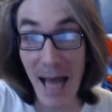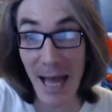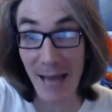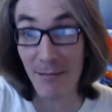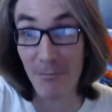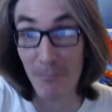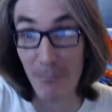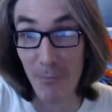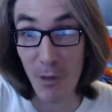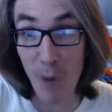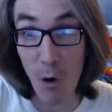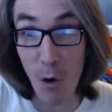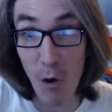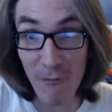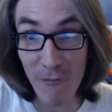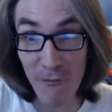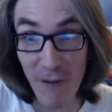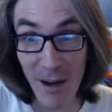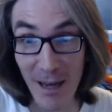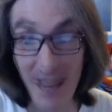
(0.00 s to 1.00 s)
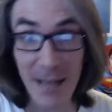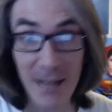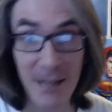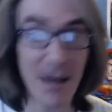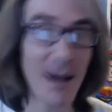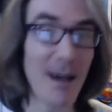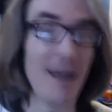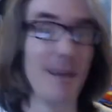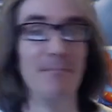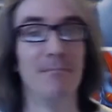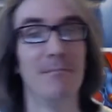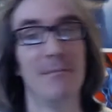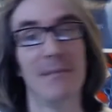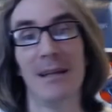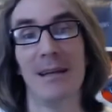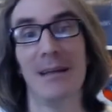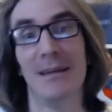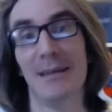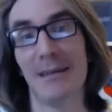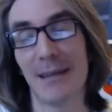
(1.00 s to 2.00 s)
a hat the whole fucking time.
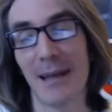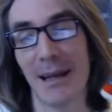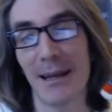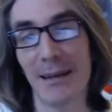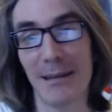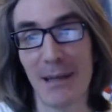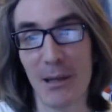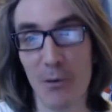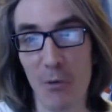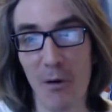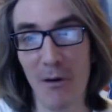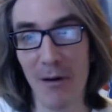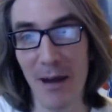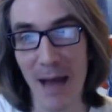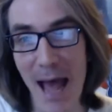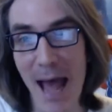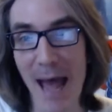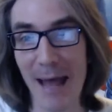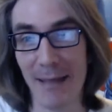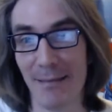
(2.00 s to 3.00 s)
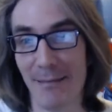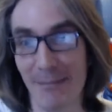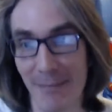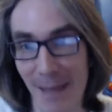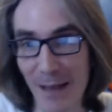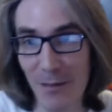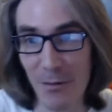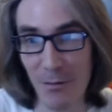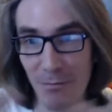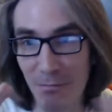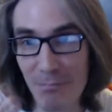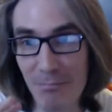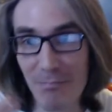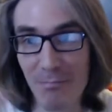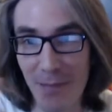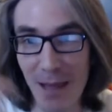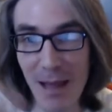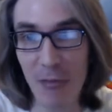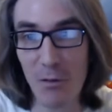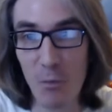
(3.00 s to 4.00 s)
Okay, he wore a hat. That's
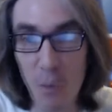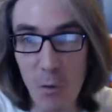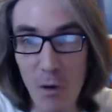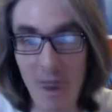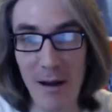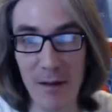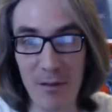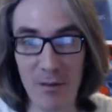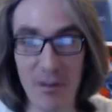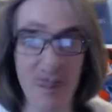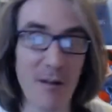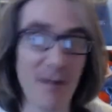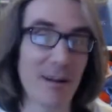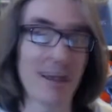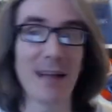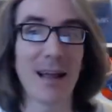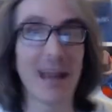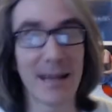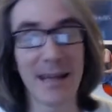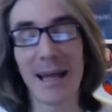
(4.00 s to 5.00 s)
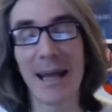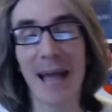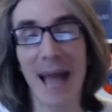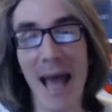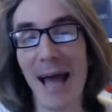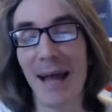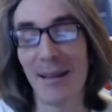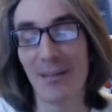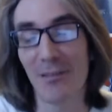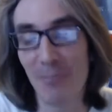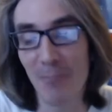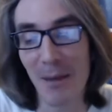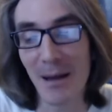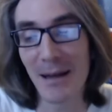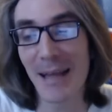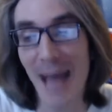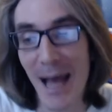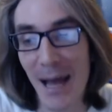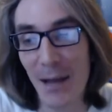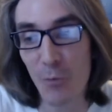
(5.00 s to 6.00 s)
where I started liking hats.
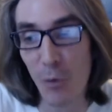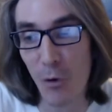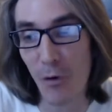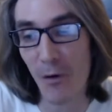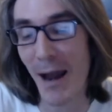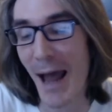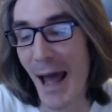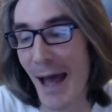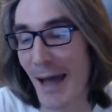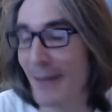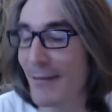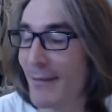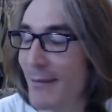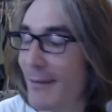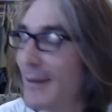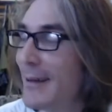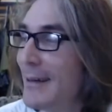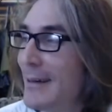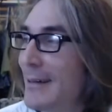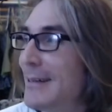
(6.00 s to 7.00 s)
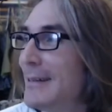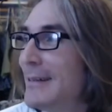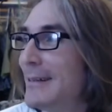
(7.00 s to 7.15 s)
My dad wore hats.